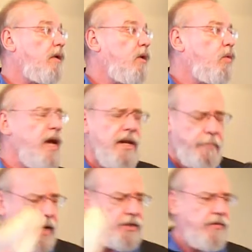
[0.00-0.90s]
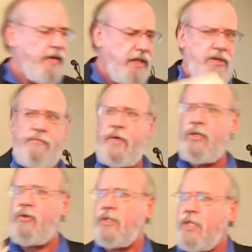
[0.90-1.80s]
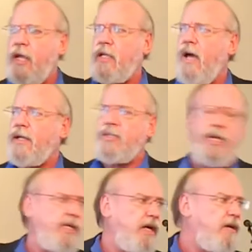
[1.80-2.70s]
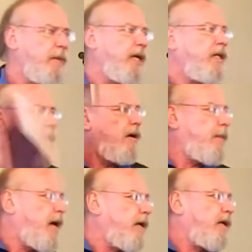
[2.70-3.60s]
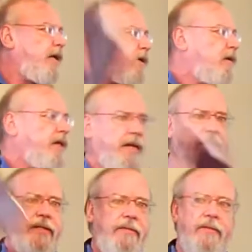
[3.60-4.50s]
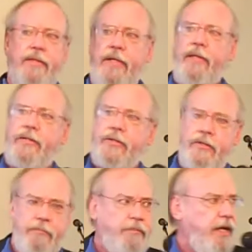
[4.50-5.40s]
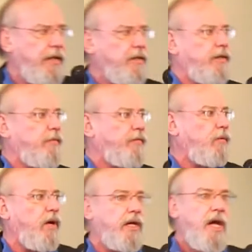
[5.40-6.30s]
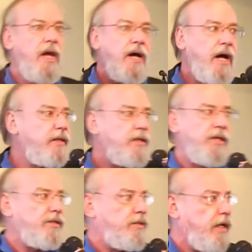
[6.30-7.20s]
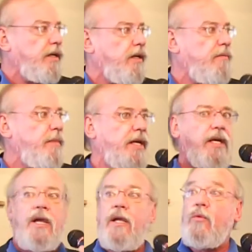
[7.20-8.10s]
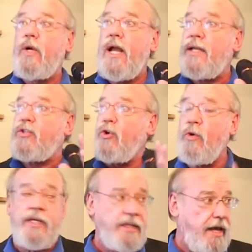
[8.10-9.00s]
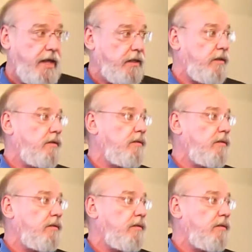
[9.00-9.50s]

We're not a bunch of individuals saying, God, take care of me, then I'm out of here. Okay, leave those others. You can handle them if you want. Just take care of me. We're not doing that.